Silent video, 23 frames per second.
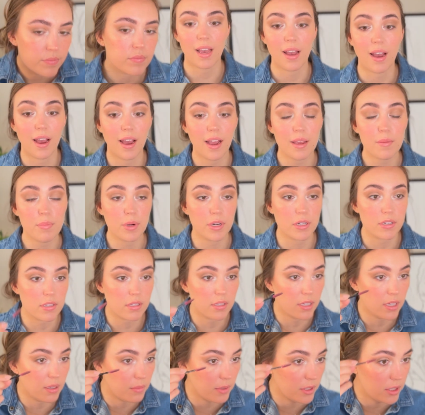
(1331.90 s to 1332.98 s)
I
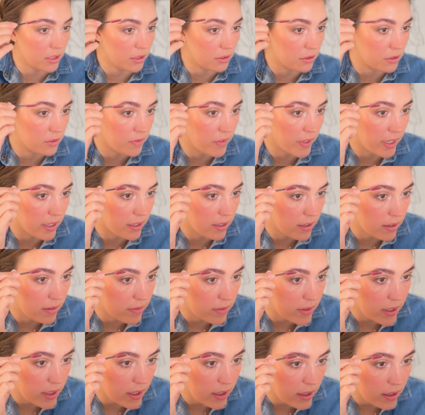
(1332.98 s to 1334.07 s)
personally am a huge fan of
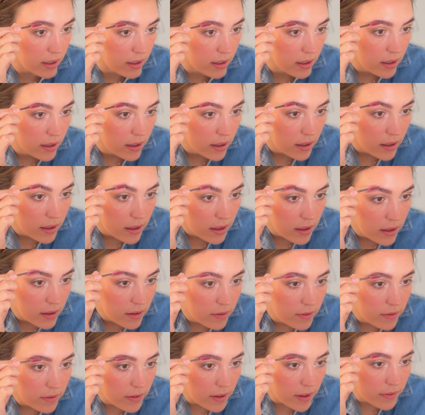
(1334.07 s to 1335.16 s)
the
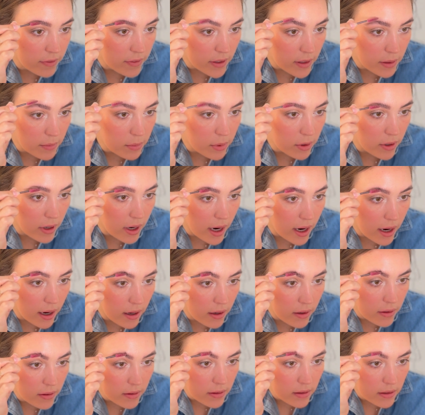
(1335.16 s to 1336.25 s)
fluffy
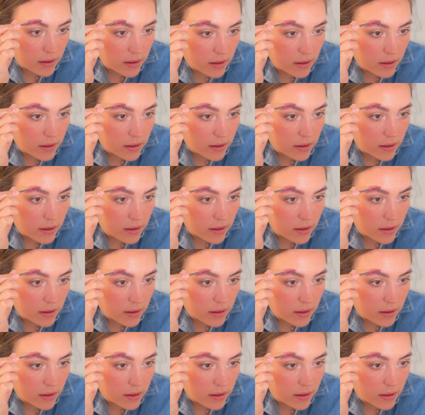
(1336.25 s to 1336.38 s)
brow.